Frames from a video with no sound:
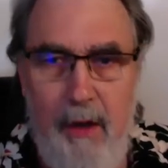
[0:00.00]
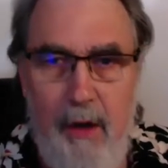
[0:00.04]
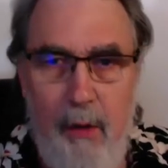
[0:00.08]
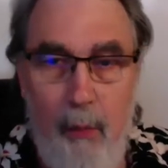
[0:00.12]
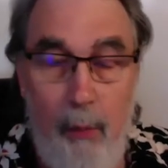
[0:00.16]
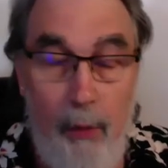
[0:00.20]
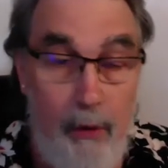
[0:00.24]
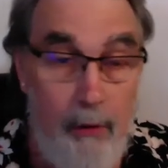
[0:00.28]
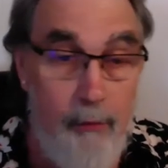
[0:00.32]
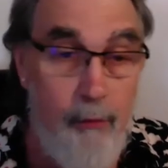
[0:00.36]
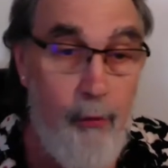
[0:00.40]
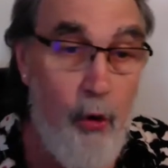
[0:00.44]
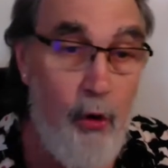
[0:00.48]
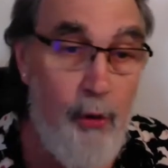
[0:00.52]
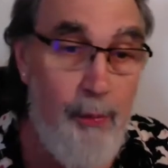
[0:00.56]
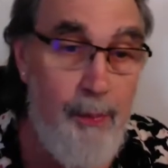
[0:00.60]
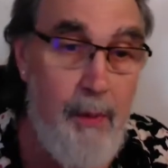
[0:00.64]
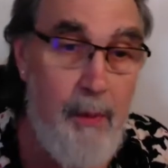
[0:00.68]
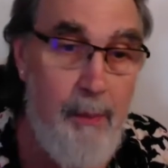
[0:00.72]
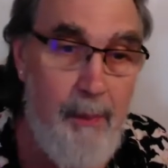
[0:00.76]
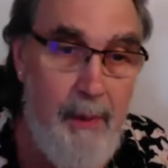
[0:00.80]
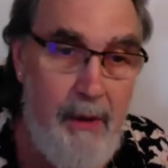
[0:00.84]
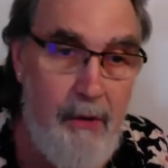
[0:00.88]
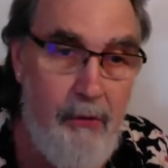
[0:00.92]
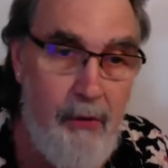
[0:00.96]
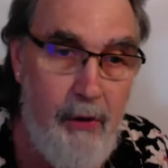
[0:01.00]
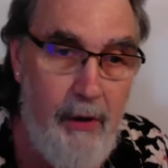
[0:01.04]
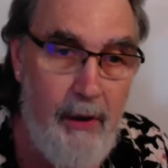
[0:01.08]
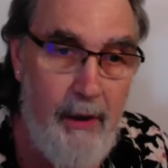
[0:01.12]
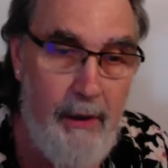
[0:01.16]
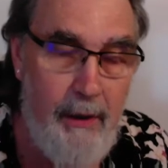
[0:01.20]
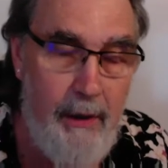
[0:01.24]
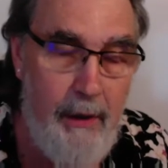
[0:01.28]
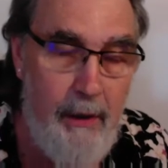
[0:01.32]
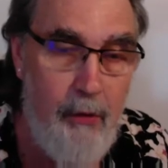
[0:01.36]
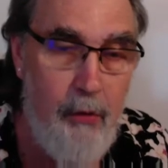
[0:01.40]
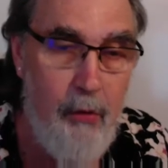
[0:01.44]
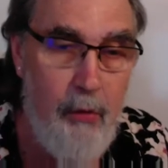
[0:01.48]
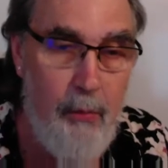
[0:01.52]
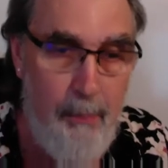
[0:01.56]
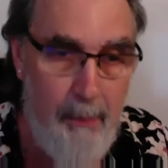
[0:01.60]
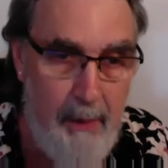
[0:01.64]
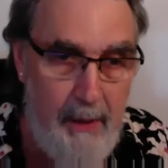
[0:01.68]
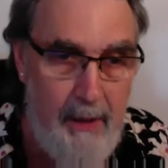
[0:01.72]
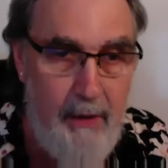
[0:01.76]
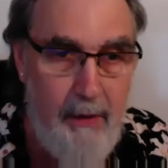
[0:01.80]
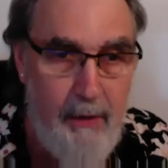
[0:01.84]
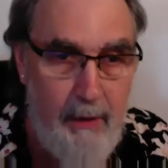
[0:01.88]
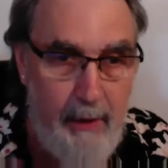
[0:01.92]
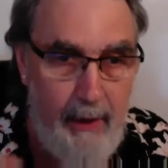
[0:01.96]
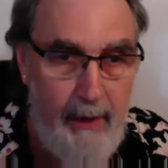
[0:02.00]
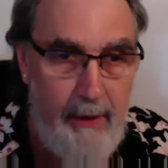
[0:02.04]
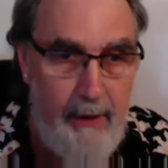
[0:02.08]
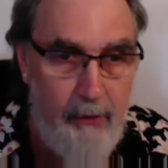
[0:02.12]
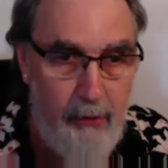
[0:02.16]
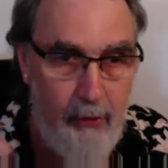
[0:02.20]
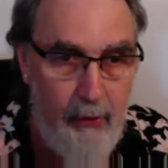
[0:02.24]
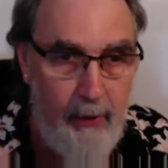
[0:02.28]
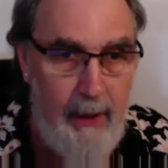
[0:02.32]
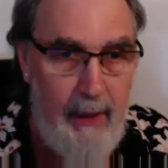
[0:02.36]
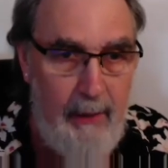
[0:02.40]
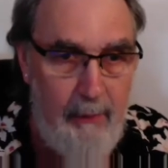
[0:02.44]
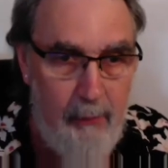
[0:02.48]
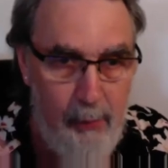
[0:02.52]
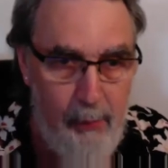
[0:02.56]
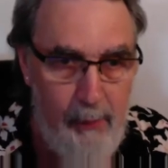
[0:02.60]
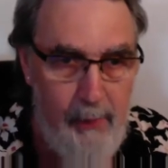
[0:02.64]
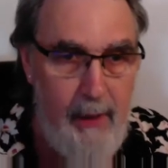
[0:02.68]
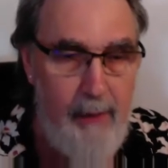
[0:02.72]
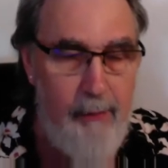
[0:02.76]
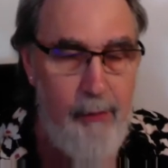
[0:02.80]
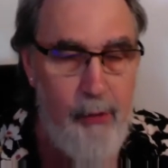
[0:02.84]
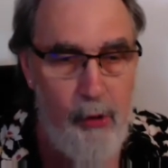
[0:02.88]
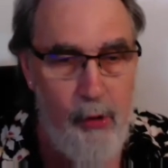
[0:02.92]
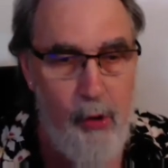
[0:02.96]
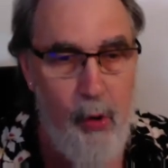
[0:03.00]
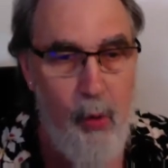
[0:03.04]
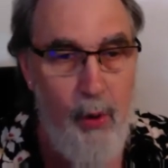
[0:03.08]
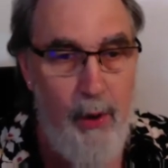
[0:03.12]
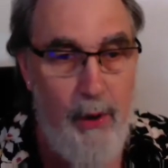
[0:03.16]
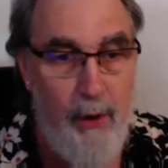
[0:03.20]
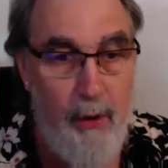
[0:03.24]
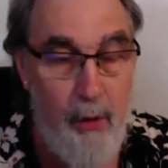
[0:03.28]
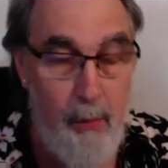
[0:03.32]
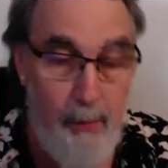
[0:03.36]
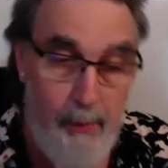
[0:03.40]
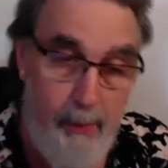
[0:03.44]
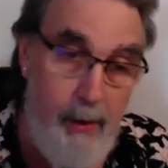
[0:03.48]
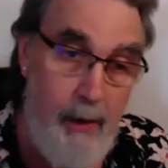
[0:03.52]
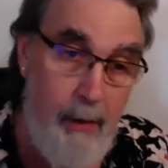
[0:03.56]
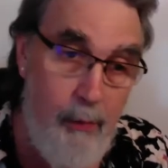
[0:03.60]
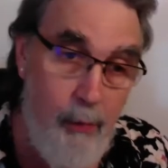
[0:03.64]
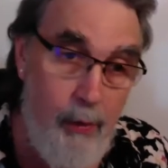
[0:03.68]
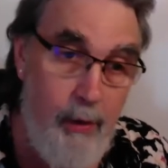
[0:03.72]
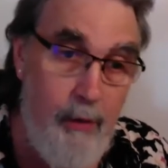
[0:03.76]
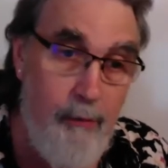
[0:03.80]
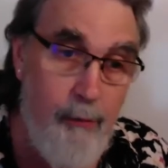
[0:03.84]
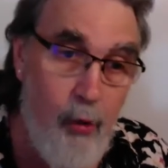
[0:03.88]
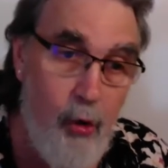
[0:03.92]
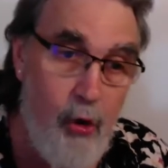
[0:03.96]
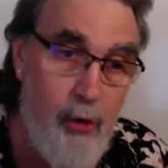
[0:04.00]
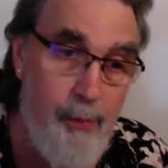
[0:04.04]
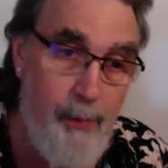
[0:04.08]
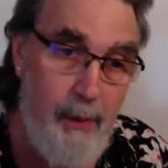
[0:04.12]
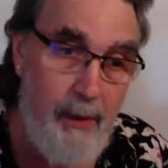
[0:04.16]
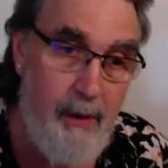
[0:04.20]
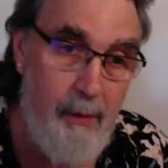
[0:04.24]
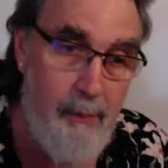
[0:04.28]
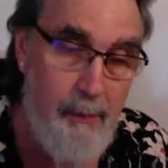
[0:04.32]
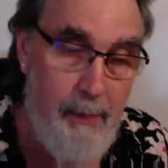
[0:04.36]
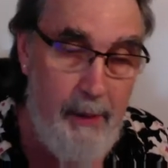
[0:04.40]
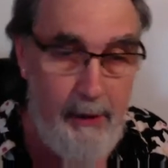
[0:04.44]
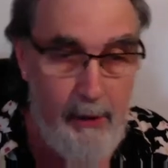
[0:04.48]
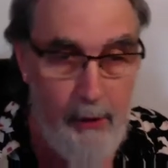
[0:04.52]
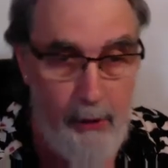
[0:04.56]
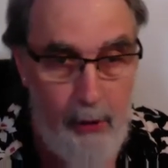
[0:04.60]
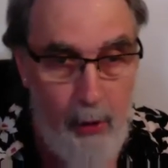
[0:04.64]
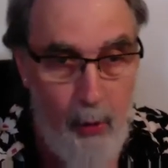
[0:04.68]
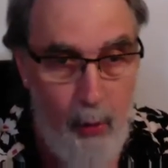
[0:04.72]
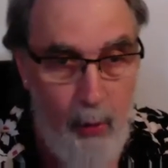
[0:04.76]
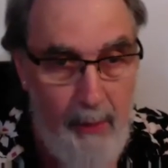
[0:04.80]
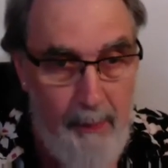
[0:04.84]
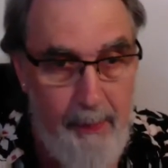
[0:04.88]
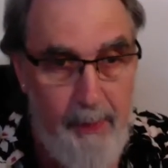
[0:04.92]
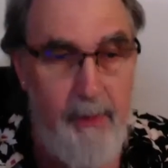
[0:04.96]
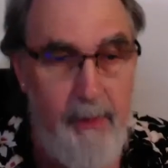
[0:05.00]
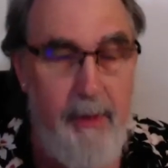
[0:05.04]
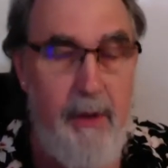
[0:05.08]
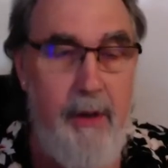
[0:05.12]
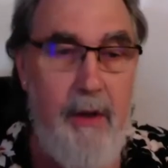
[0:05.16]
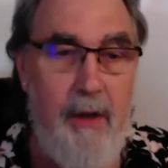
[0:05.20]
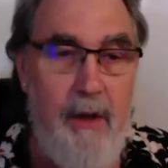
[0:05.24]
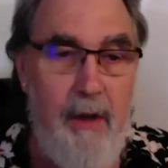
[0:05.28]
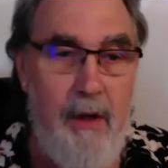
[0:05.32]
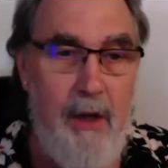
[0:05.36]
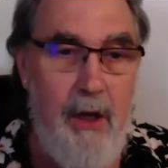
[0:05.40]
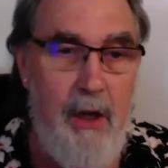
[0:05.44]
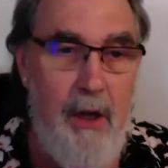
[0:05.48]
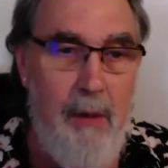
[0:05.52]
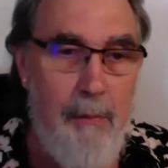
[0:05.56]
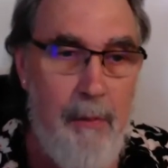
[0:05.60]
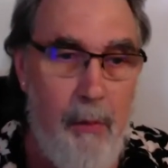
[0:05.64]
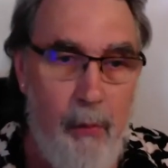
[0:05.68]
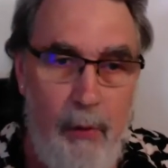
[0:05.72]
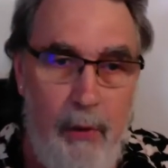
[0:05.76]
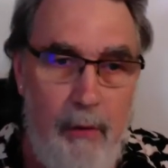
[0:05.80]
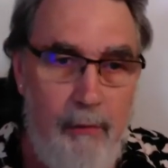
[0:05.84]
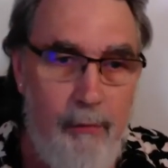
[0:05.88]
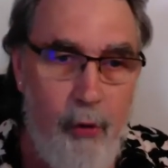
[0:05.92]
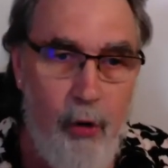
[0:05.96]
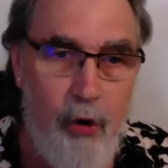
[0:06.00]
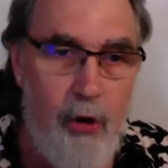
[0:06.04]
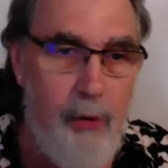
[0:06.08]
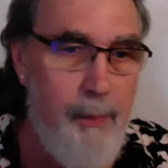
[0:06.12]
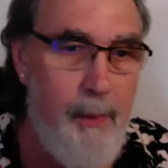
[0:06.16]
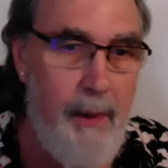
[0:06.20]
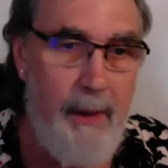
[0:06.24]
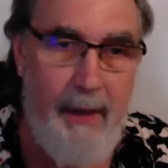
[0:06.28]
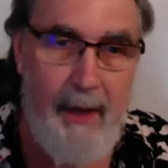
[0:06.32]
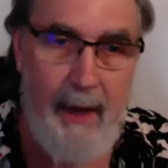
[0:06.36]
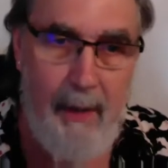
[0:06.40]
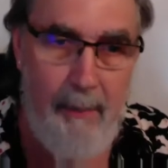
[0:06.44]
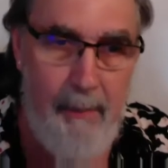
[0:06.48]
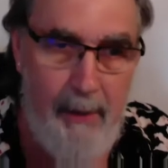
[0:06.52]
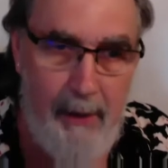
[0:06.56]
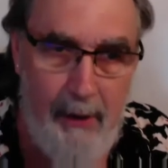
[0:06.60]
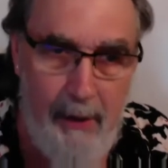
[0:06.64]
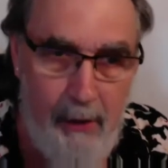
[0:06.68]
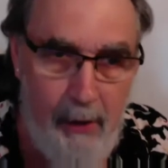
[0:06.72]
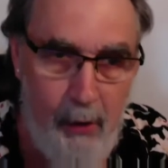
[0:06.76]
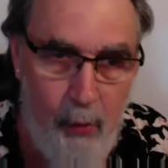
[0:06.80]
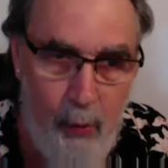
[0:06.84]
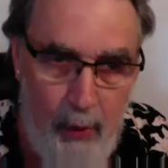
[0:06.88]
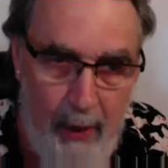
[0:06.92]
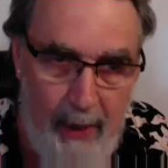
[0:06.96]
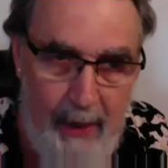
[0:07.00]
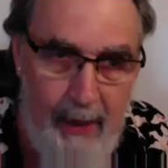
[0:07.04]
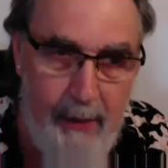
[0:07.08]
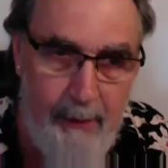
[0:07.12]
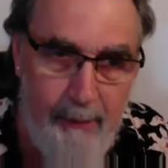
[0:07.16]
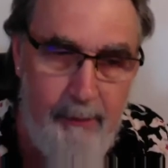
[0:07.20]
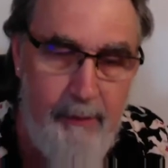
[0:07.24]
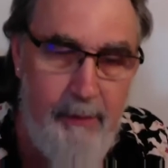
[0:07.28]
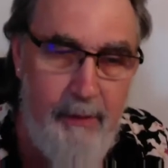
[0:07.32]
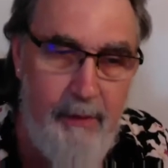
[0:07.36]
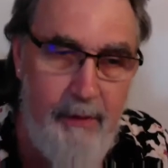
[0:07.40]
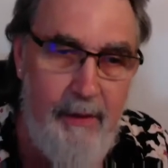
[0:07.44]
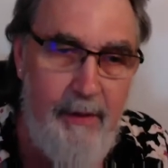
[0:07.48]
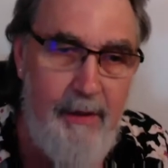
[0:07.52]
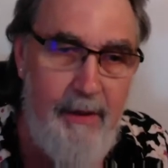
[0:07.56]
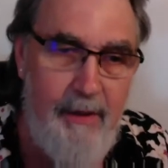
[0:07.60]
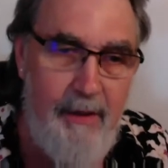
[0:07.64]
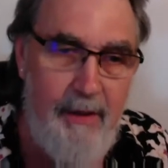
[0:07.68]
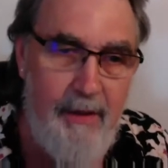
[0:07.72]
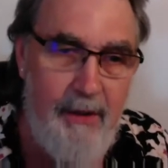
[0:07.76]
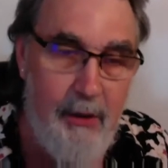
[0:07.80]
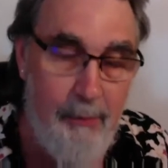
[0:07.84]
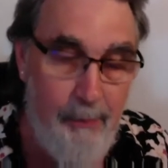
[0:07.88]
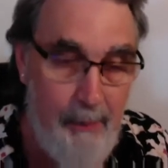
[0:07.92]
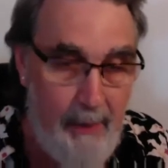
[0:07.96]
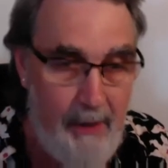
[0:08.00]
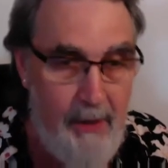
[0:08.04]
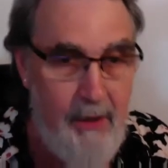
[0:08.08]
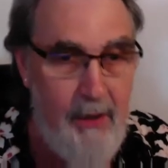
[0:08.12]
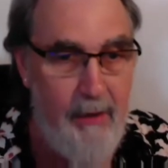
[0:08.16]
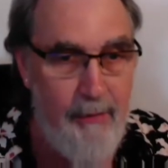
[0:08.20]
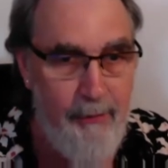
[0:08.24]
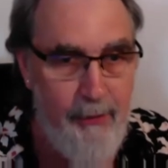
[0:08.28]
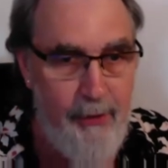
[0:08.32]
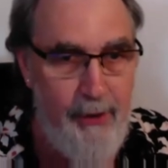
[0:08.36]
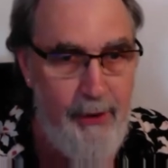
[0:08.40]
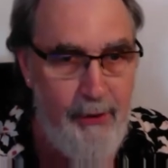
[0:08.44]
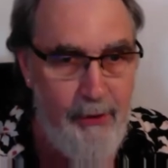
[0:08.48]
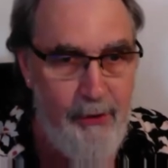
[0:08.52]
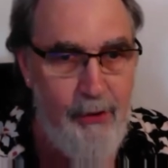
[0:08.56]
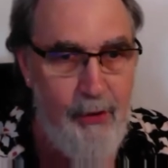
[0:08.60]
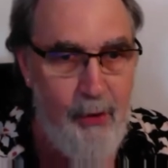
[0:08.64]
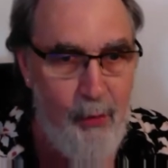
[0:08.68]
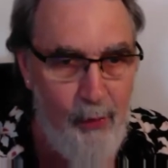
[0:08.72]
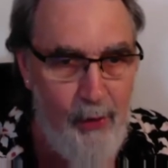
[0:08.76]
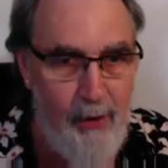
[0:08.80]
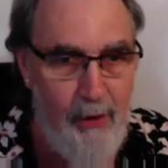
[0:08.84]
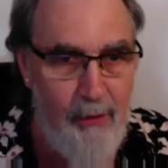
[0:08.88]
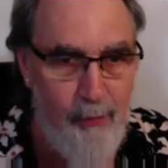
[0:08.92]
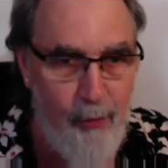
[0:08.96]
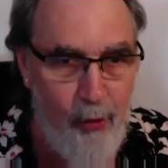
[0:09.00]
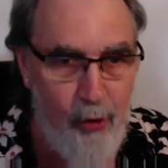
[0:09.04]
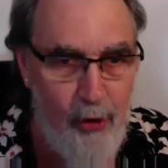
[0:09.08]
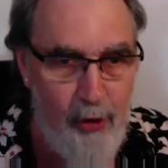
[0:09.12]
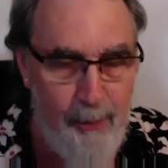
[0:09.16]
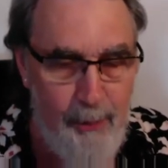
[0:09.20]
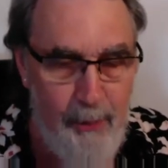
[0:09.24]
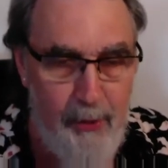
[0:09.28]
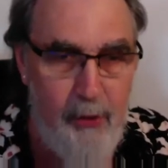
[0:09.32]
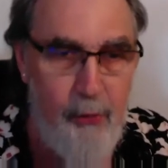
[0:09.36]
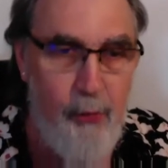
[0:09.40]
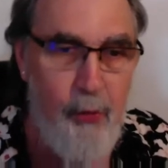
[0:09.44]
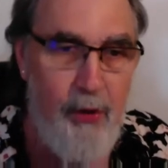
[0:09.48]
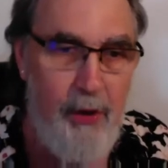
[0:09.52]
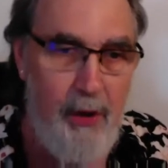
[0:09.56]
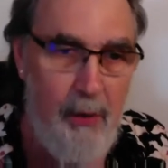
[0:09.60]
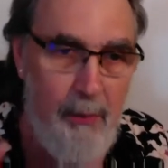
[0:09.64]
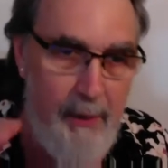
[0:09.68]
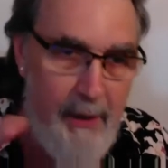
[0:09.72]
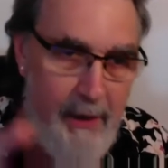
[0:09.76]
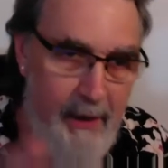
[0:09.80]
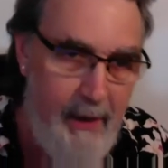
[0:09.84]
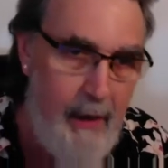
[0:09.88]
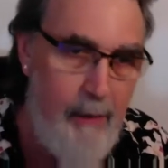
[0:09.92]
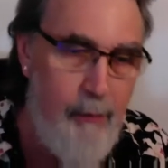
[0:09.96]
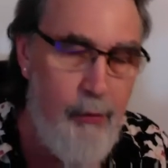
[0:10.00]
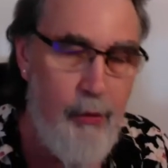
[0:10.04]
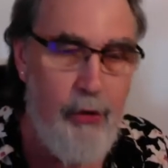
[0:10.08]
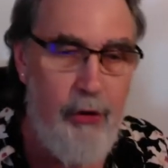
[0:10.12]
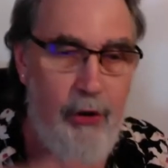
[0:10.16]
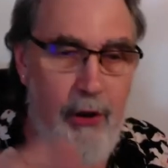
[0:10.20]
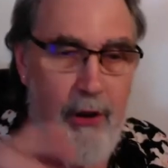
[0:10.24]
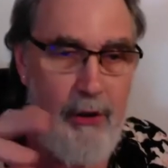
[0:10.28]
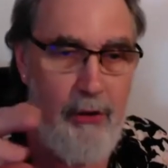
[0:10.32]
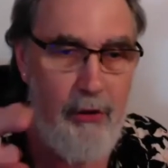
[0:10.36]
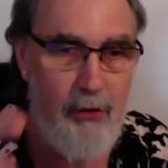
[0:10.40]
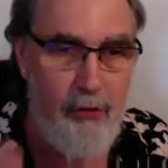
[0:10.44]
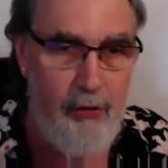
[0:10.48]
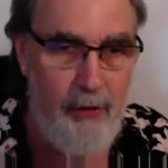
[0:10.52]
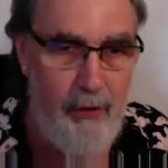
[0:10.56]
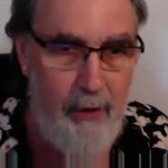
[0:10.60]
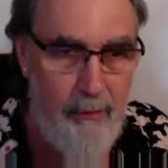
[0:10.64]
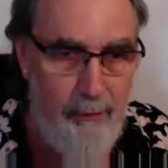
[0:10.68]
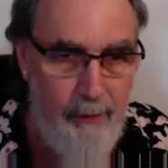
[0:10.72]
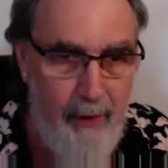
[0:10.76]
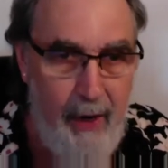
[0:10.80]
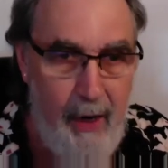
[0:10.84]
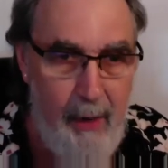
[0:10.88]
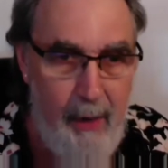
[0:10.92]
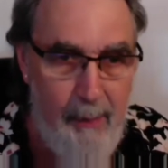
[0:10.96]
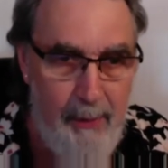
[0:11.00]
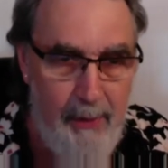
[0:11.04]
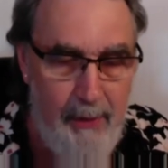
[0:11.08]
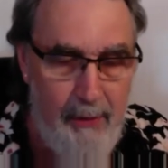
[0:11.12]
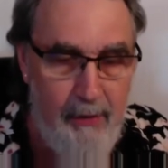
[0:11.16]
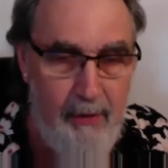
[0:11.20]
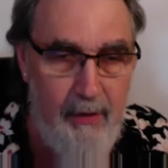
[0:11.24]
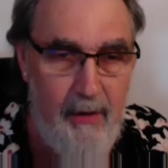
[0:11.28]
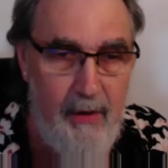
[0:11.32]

Reinforcement basically either maintains and keeps behavior going, or reinforcement can make it go up, but reinforcement can't make it go down. Because by definition, reinforcement is from the behavior changes the environment,